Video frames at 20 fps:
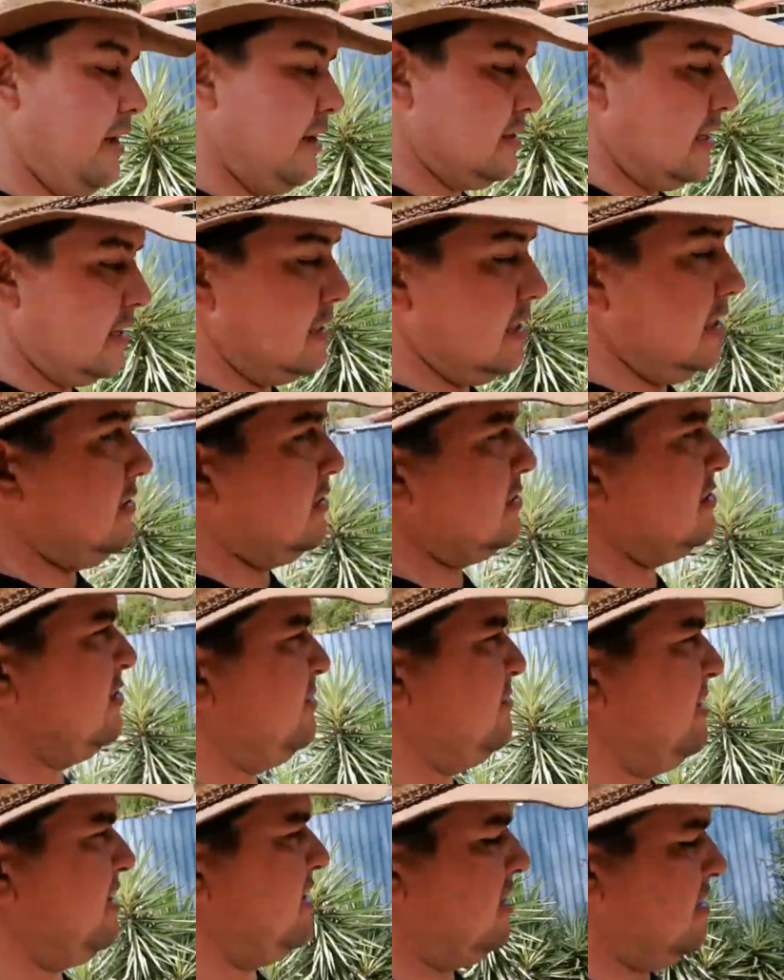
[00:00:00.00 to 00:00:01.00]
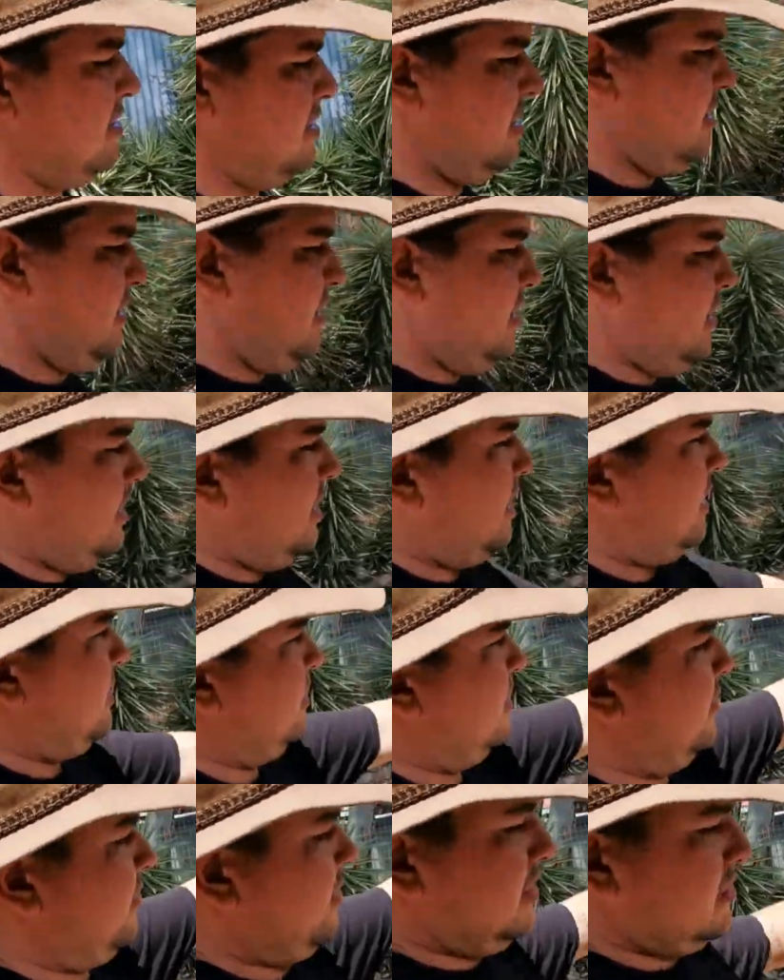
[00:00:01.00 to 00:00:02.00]
there is actually not too bad. And
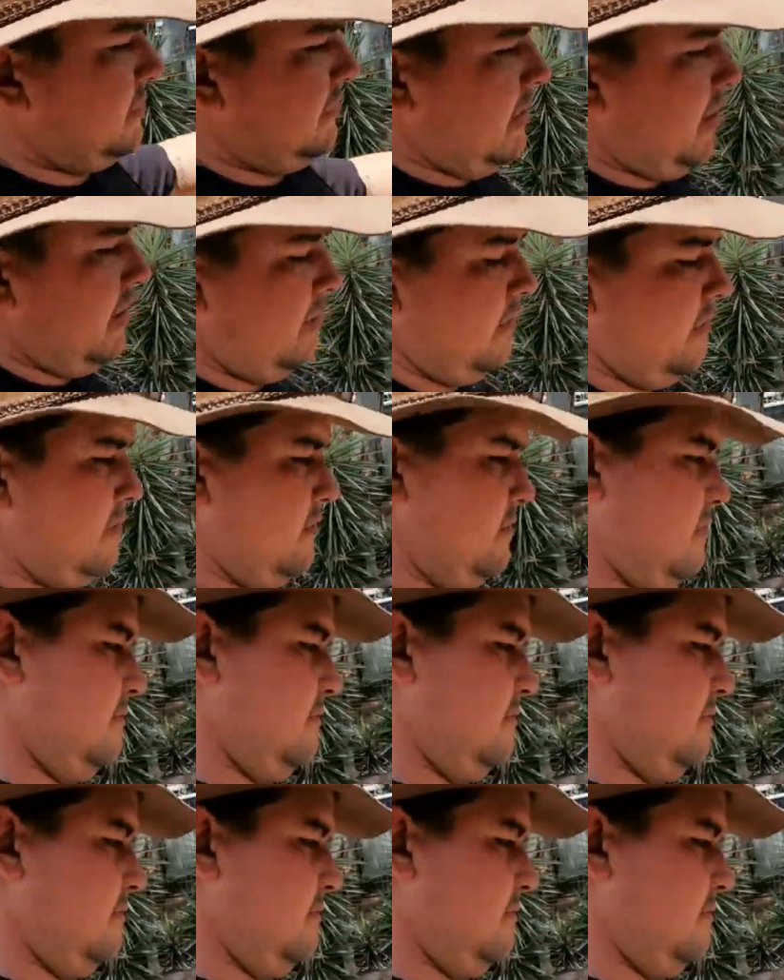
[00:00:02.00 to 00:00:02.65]
then the Crossflow,